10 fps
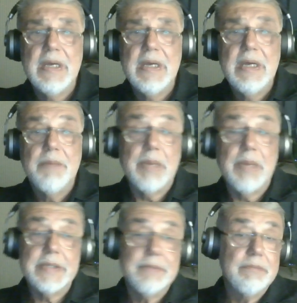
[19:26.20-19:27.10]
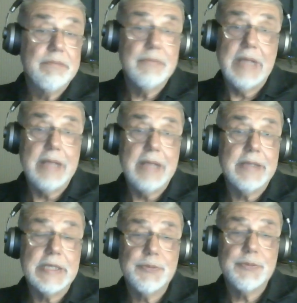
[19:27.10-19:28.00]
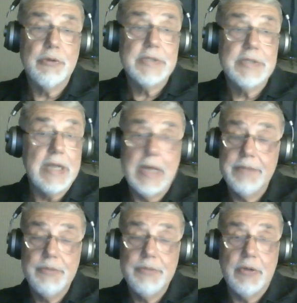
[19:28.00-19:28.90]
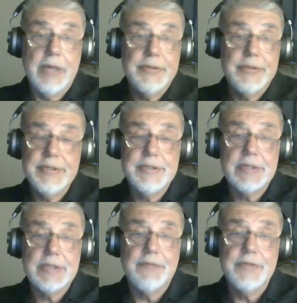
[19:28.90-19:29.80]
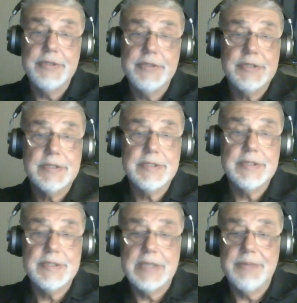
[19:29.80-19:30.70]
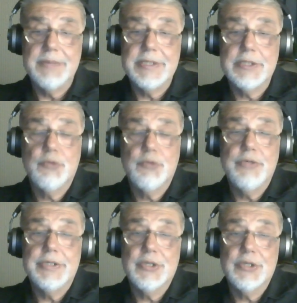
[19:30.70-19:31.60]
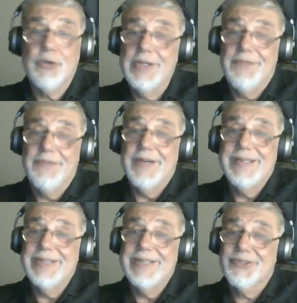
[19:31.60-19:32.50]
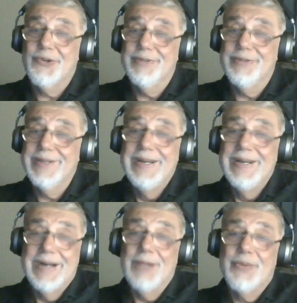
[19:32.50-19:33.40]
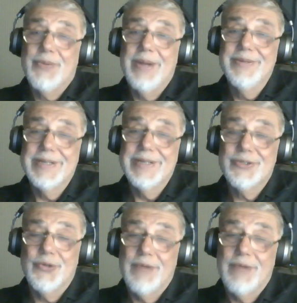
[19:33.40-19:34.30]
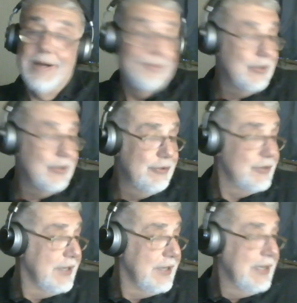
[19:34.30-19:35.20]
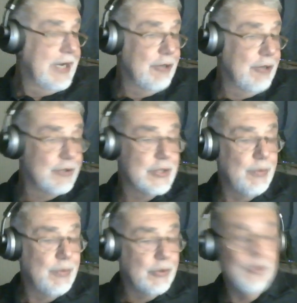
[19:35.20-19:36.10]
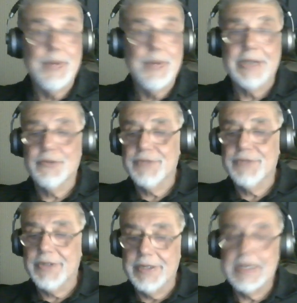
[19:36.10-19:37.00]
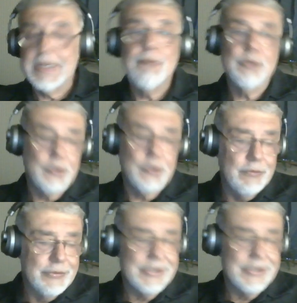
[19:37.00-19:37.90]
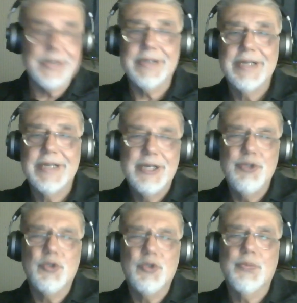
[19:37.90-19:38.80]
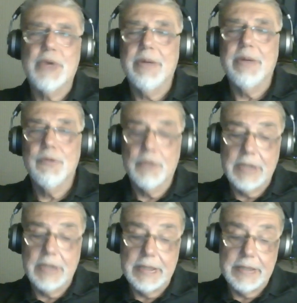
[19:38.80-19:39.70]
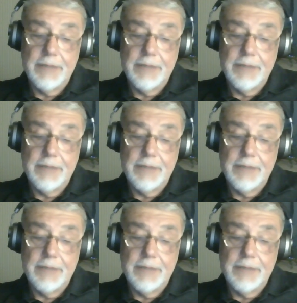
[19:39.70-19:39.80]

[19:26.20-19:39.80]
but health experts, and I read this stuff religiously since I'm 62 years old, and if I catch COVID, I'll probably not survive because I also smoke 2 packs of cigarettes. I won't show you a cigarette. You too probably won't like that.